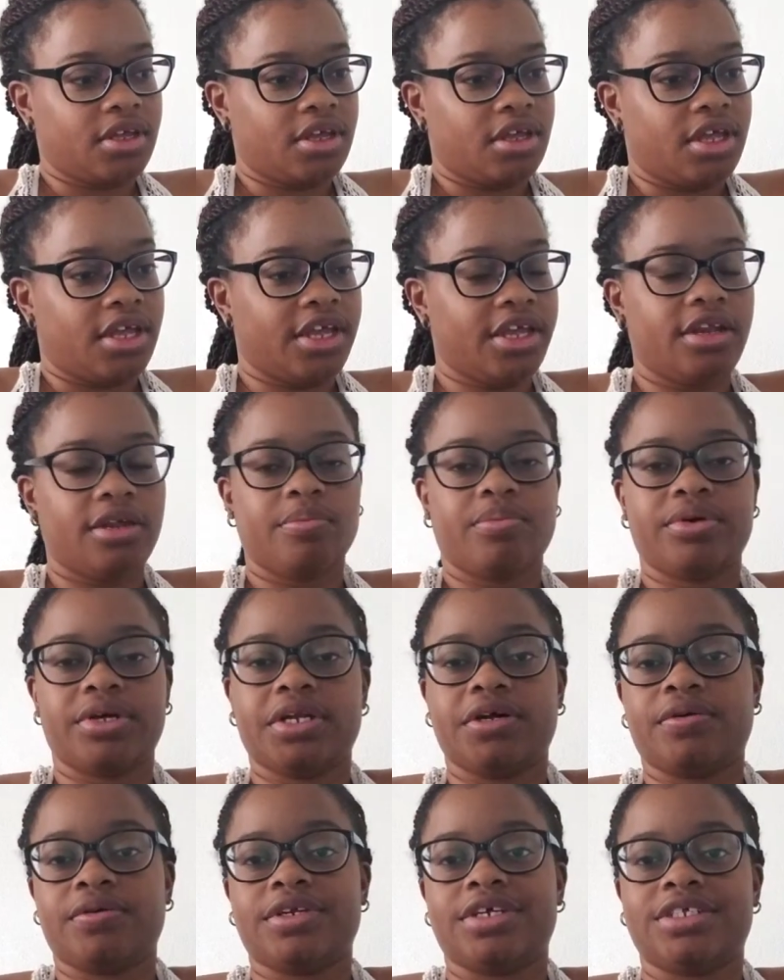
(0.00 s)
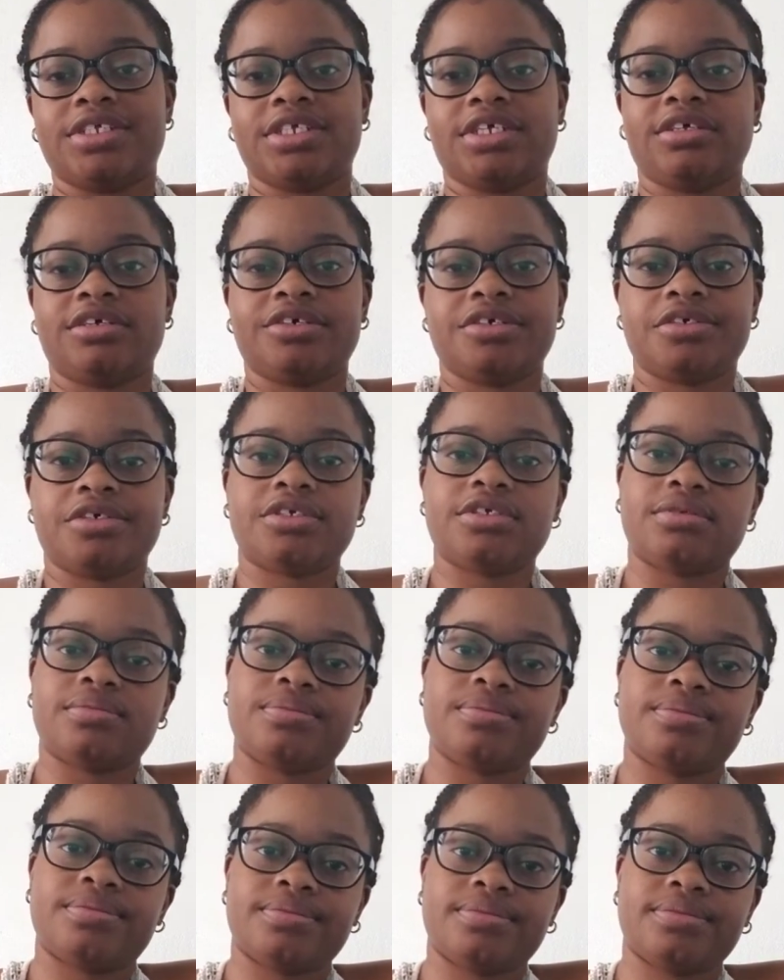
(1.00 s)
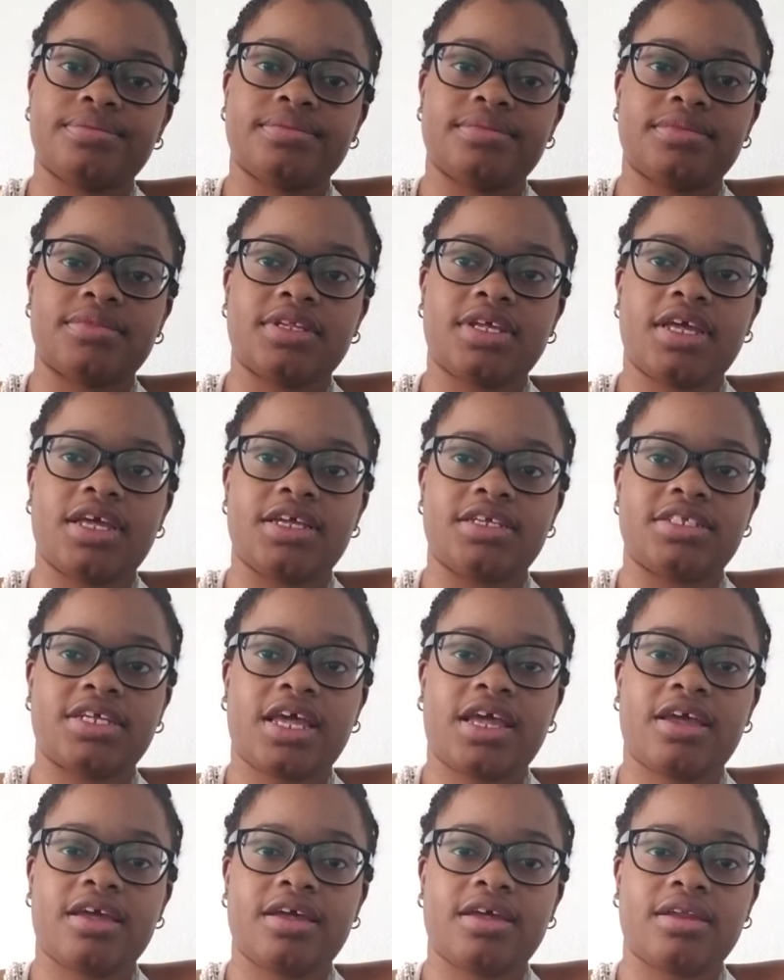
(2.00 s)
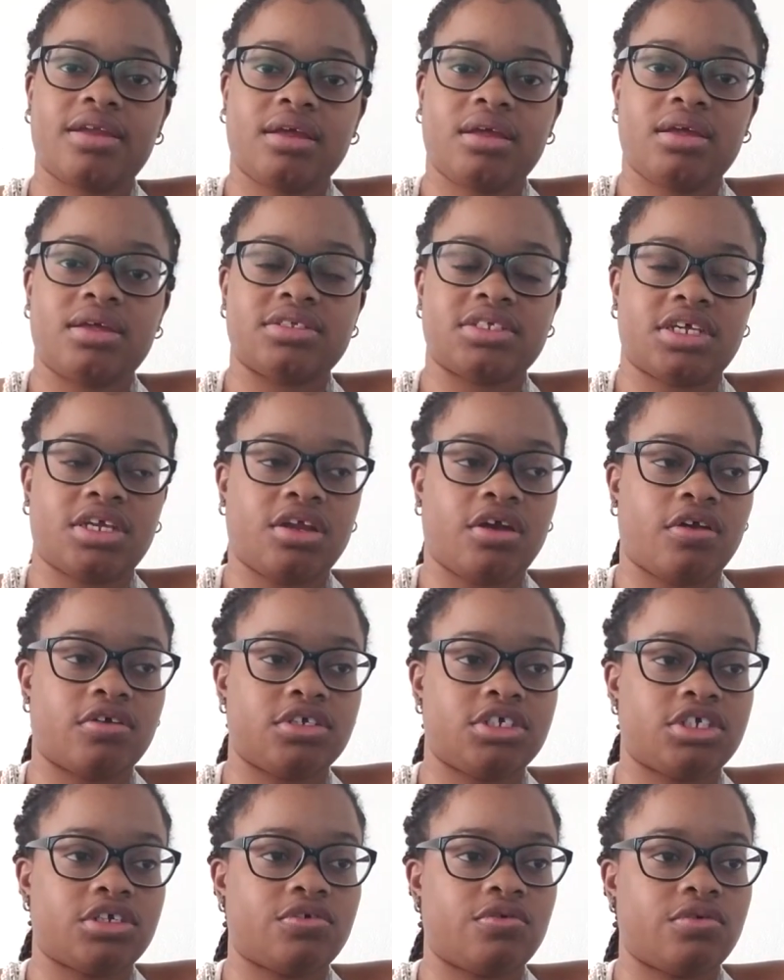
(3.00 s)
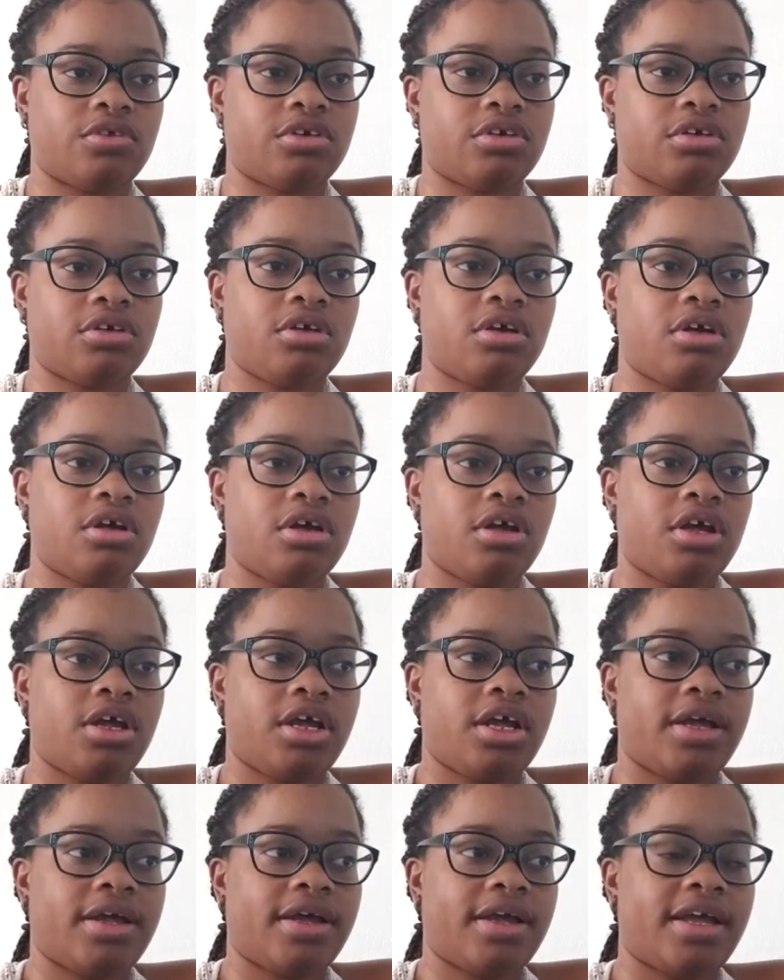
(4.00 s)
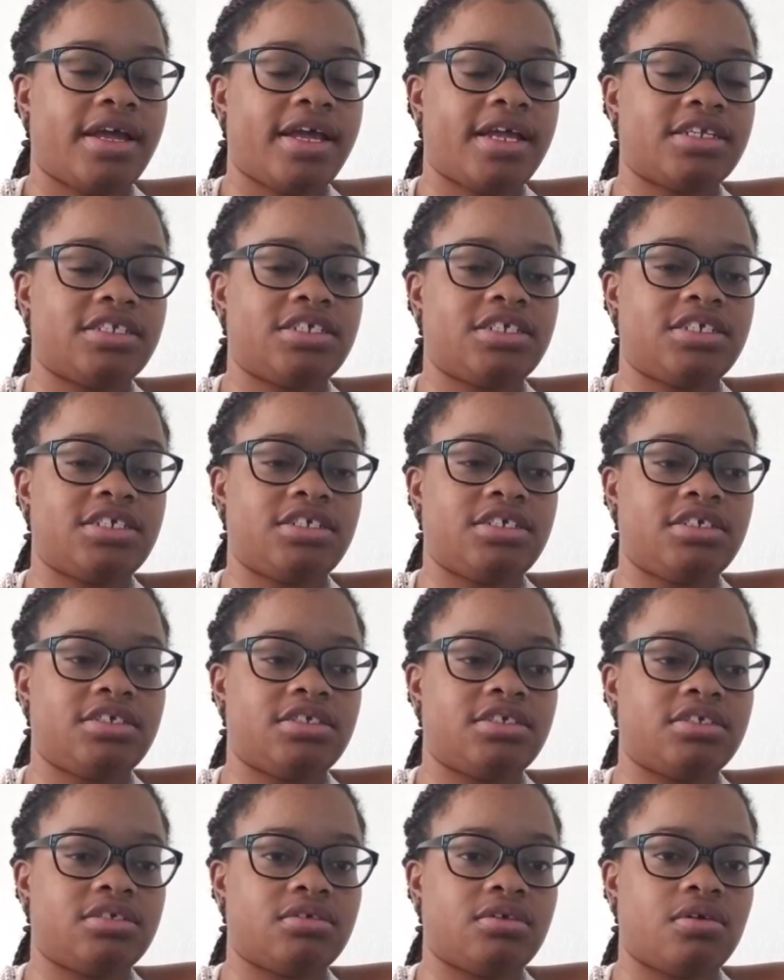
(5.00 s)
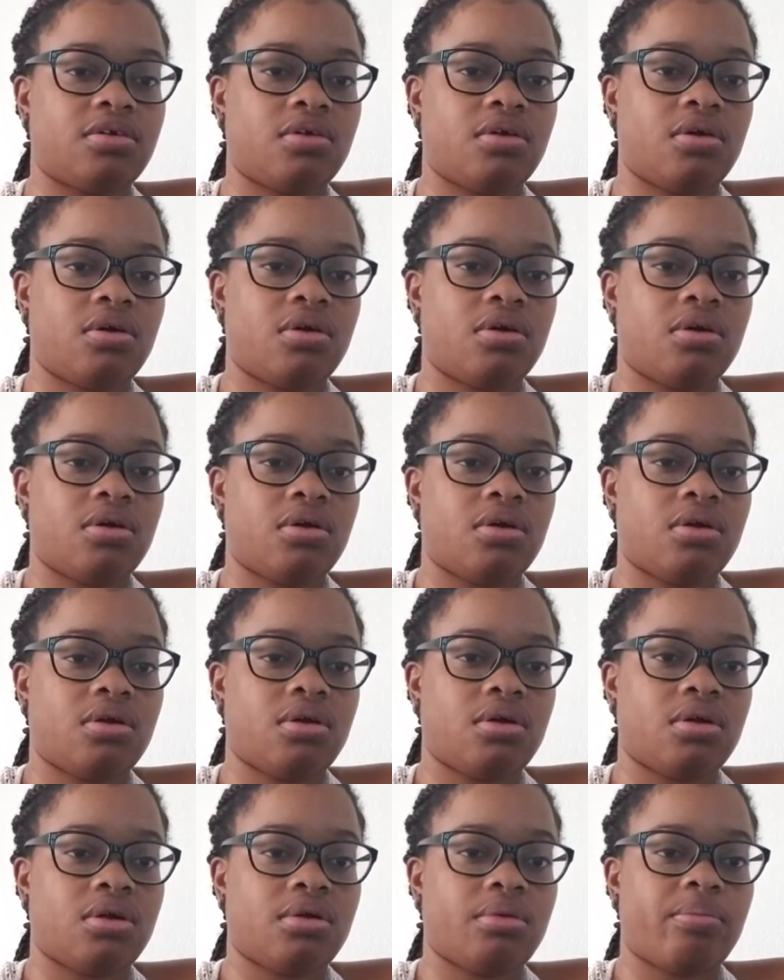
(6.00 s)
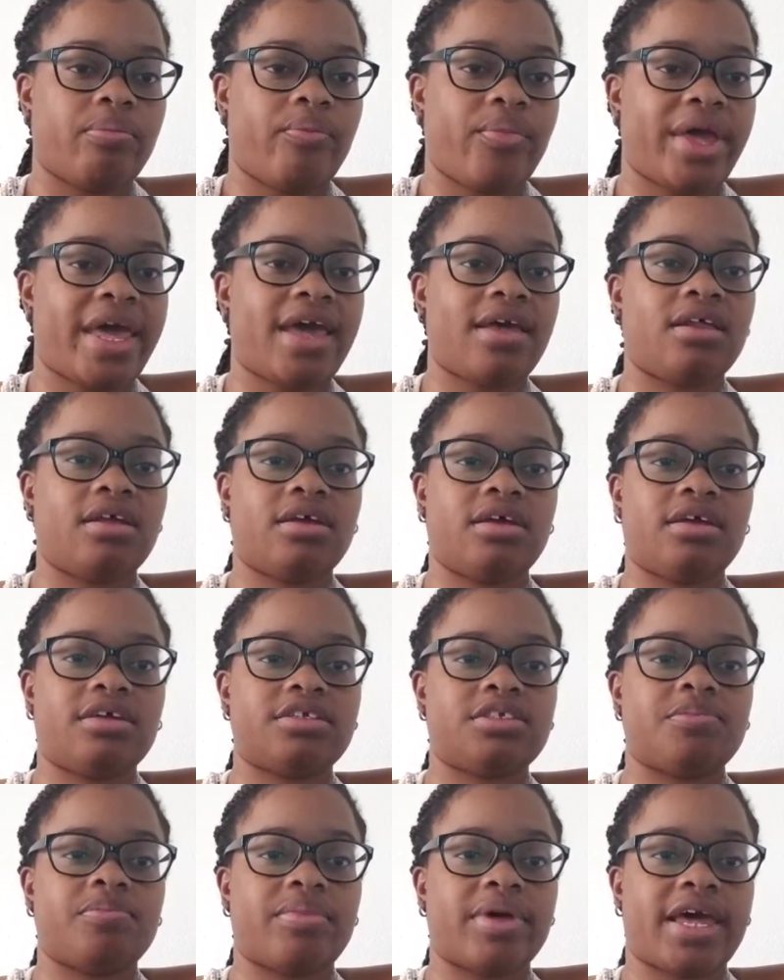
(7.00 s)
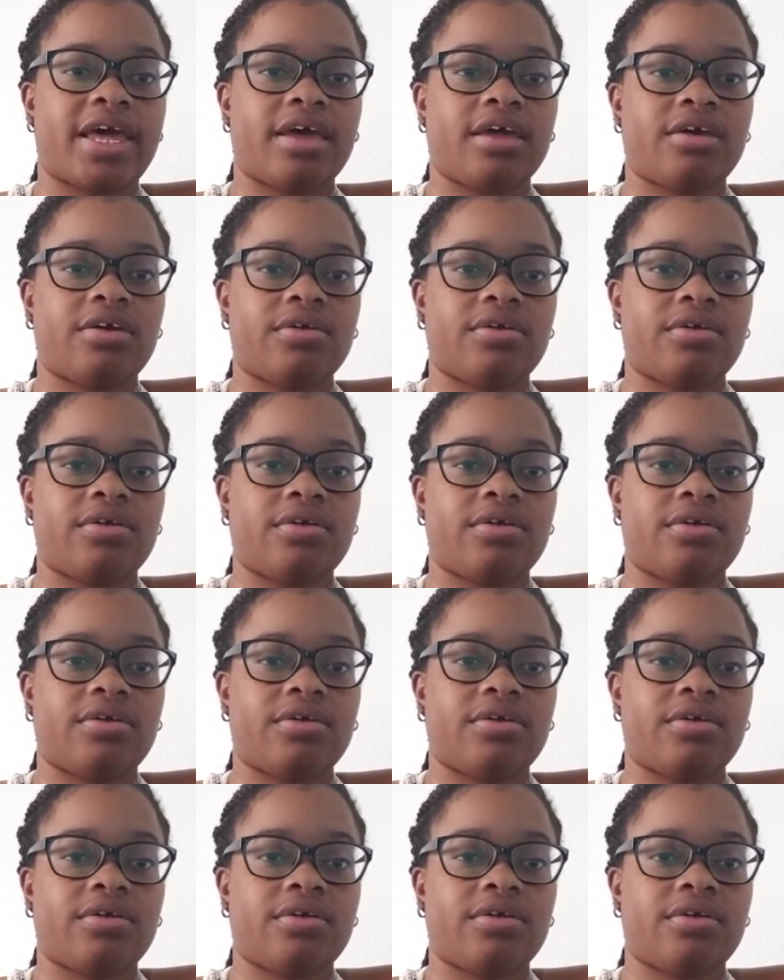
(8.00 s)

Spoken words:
he done put on the tears. His head is in her shoulder, and she's patting his back,